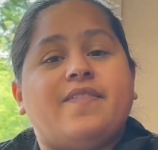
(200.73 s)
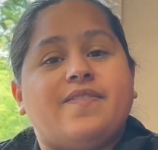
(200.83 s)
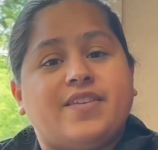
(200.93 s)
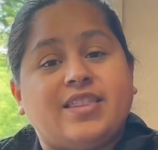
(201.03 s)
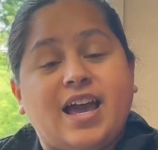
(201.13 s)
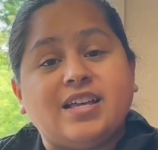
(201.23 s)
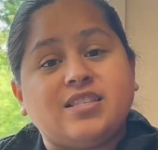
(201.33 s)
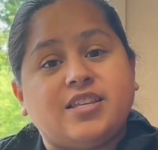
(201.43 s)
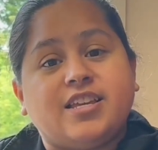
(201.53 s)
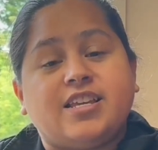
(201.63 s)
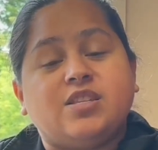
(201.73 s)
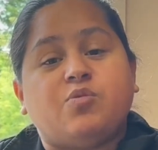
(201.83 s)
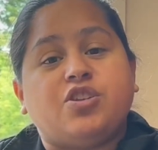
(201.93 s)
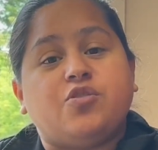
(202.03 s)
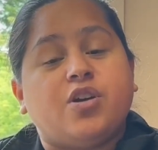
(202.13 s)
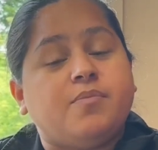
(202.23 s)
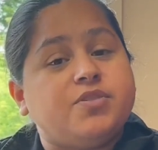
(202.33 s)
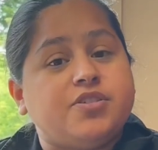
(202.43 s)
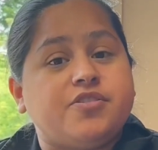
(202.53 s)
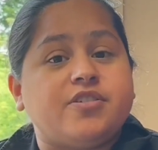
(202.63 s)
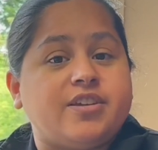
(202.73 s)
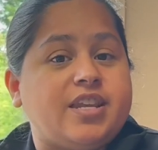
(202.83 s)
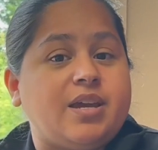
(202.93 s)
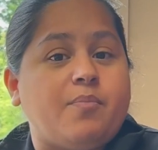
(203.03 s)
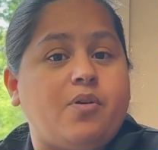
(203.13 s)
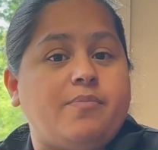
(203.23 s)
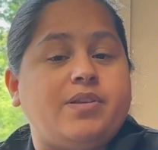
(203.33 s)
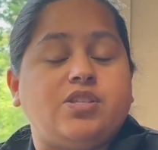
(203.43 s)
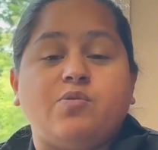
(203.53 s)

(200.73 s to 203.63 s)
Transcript: The last thing is when you come to your cleaning appointments,